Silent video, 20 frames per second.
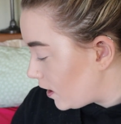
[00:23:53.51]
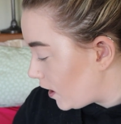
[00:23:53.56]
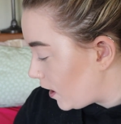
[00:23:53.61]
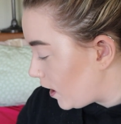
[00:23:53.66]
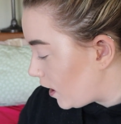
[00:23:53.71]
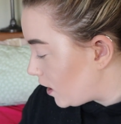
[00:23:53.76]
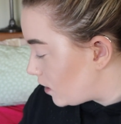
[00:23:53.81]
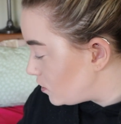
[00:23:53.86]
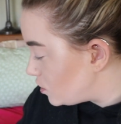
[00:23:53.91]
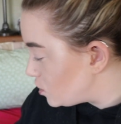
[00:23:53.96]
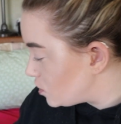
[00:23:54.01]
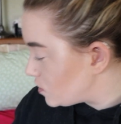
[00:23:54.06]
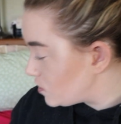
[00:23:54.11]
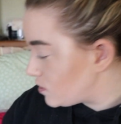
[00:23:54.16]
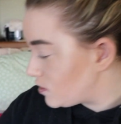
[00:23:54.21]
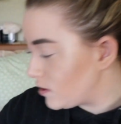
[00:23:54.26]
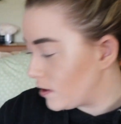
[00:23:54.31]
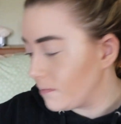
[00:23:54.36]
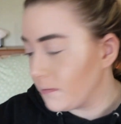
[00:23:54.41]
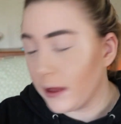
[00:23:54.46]
and just
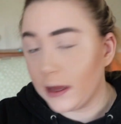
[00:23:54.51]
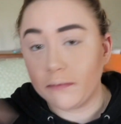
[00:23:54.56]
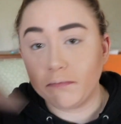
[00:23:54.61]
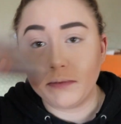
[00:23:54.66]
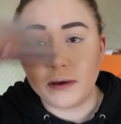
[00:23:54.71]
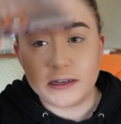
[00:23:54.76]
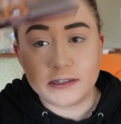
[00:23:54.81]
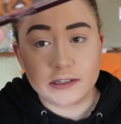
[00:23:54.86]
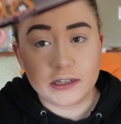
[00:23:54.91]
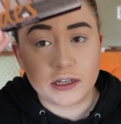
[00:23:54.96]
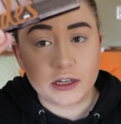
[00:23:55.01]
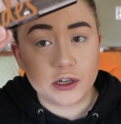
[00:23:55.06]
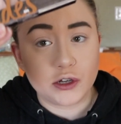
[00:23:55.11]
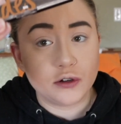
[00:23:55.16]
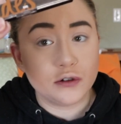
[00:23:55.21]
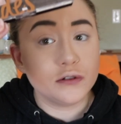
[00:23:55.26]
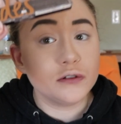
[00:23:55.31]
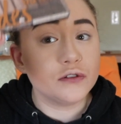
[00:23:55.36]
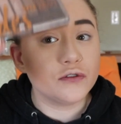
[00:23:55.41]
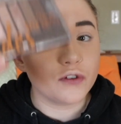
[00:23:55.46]
some like basic
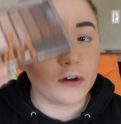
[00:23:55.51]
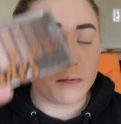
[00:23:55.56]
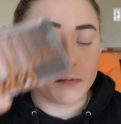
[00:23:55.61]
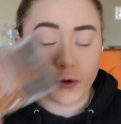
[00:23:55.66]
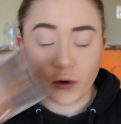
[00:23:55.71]
nudes from